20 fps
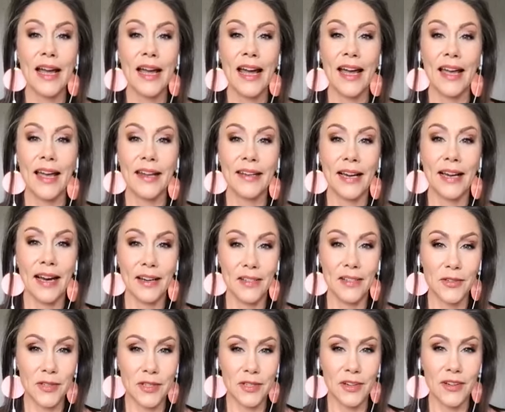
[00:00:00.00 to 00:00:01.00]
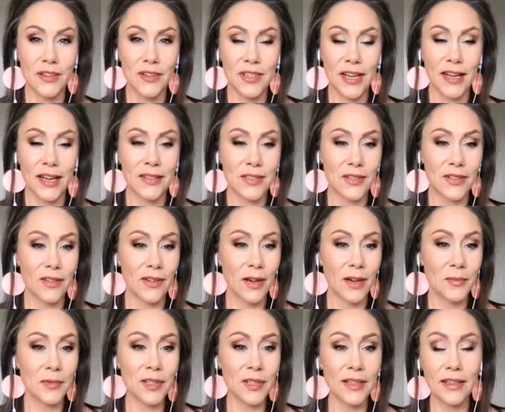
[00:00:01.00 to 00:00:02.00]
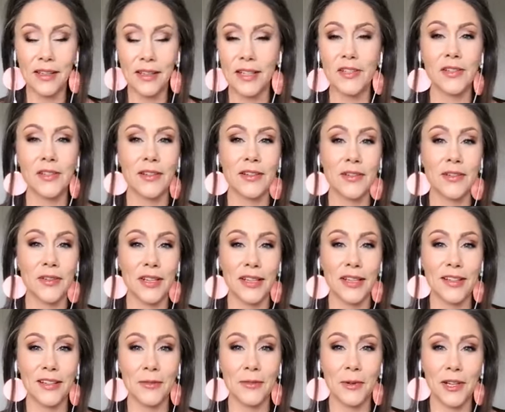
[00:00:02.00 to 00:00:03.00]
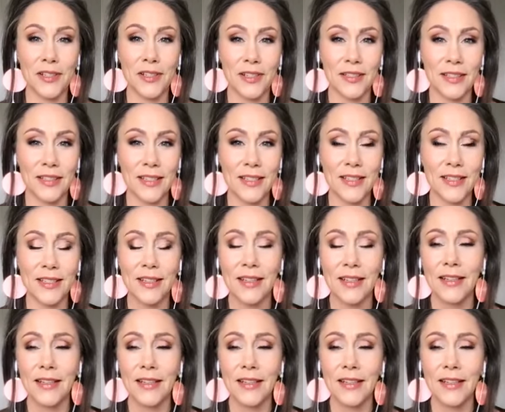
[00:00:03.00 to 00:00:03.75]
And how do you start your day? So I'm really glad you guys are here watching this.